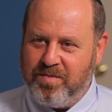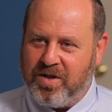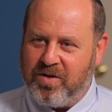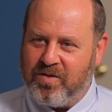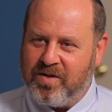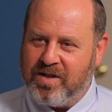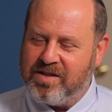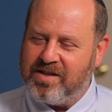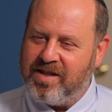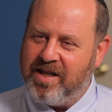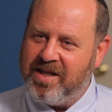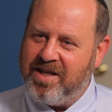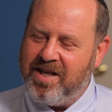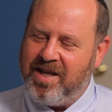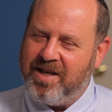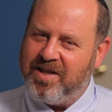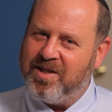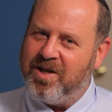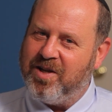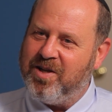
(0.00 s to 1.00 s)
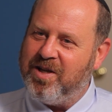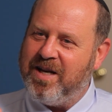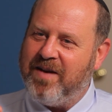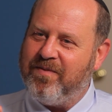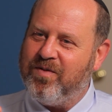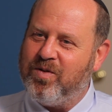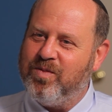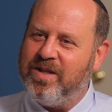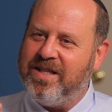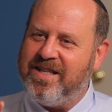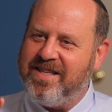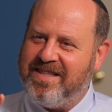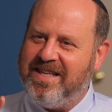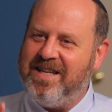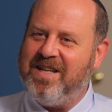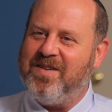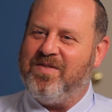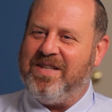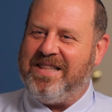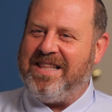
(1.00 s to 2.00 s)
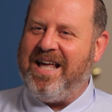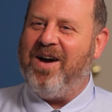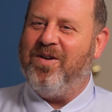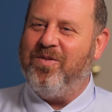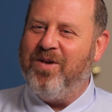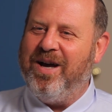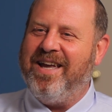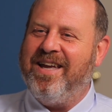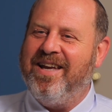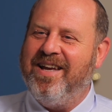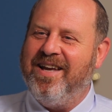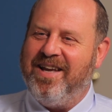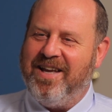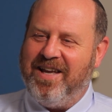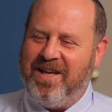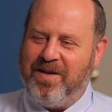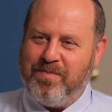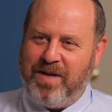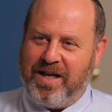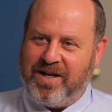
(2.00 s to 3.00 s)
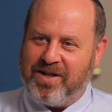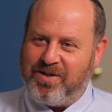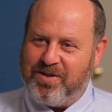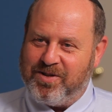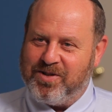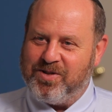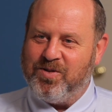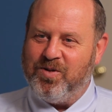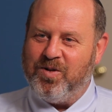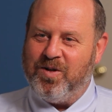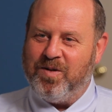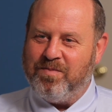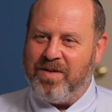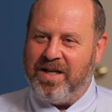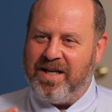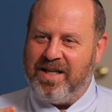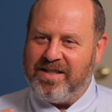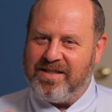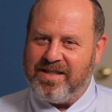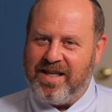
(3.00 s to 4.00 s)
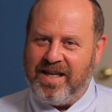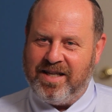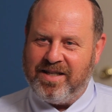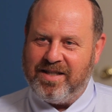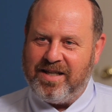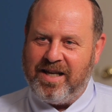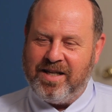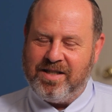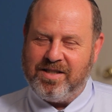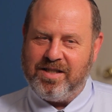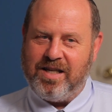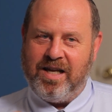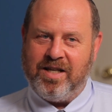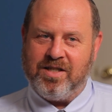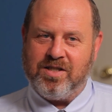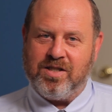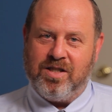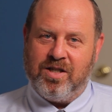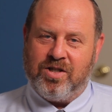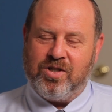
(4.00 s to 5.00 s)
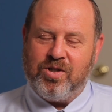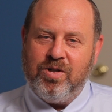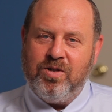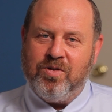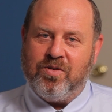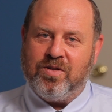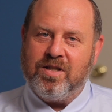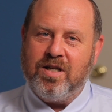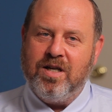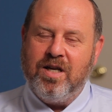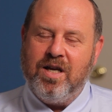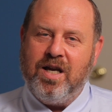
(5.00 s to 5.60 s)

you? And it's like, yeah, you know, you never really think of it that way in medical school, but it's the truth.